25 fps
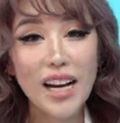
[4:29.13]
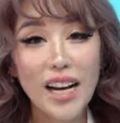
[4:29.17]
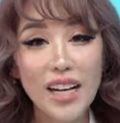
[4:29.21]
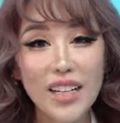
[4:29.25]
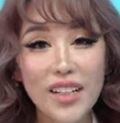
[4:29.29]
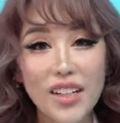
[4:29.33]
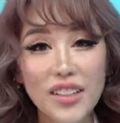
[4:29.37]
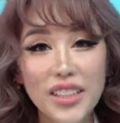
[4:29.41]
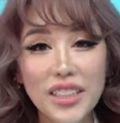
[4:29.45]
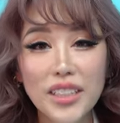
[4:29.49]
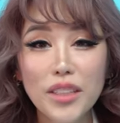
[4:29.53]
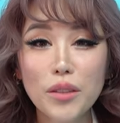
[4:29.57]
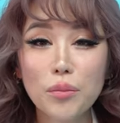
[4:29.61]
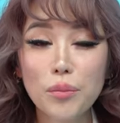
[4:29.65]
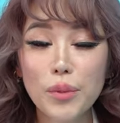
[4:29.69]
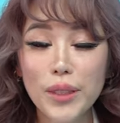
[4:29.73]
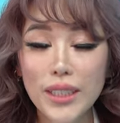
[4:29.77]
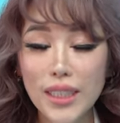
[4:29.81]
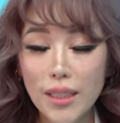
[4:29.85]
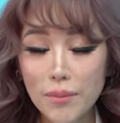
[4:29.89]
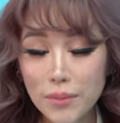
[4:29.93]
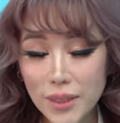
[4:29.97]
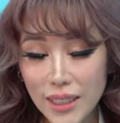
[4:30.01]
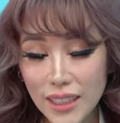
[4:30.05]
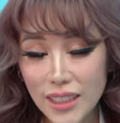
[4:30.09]
According to
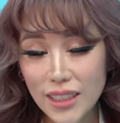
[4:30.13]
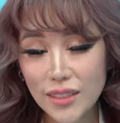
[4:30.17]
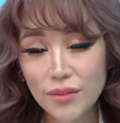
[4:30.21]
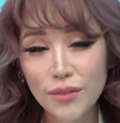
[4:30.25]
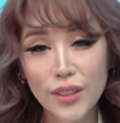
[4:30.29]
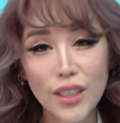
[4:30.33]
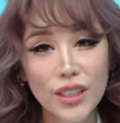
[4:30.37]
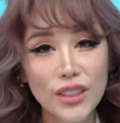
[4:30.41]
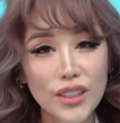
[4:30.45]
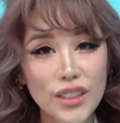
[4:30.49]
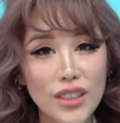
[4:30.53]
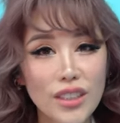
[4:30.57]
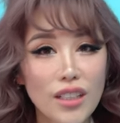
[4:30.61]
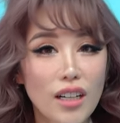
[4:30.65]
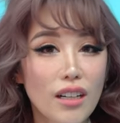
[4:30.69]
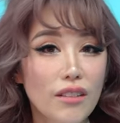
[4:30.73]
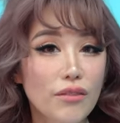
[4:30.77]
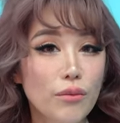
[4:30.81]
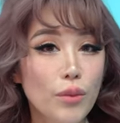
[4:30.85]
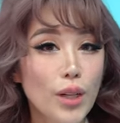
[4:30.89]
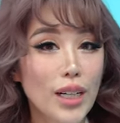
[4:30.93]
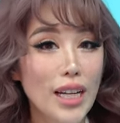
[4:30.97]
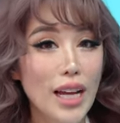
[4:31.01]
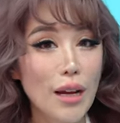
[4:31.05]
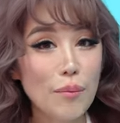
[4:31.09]
Pritam Singh's version
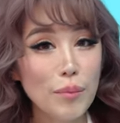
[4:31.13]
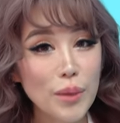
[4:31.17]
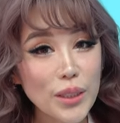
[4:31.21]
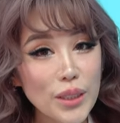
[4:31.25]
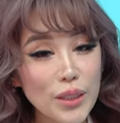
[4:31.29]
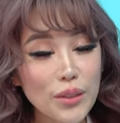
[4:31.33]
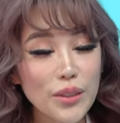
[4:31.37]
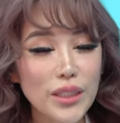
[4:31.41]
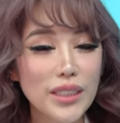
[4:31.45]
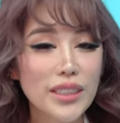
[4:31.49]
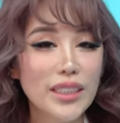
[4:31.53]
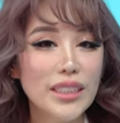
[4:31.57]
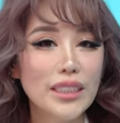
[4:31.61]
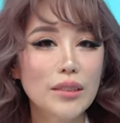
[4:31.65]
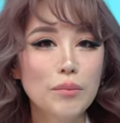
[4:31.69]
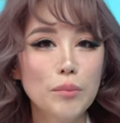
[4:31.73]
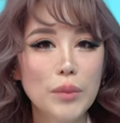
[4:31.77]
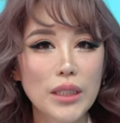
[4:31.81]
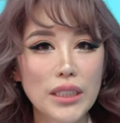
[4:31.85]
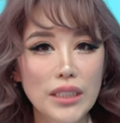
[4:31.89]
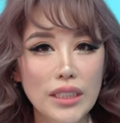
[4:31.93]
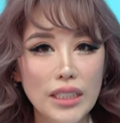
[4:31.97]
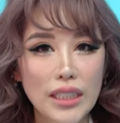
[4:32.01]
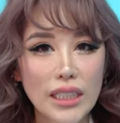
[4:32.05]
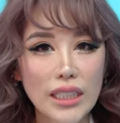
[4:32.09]
of what happened during this
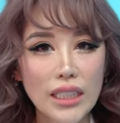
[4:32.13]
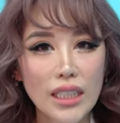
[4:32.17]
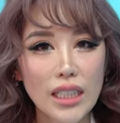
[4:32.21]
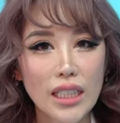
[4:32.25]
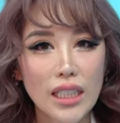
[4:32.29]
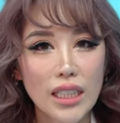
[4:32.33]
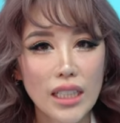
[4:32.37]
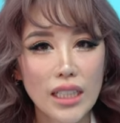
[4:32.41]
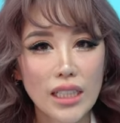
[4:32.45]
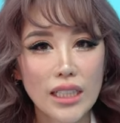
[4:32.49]
meeting,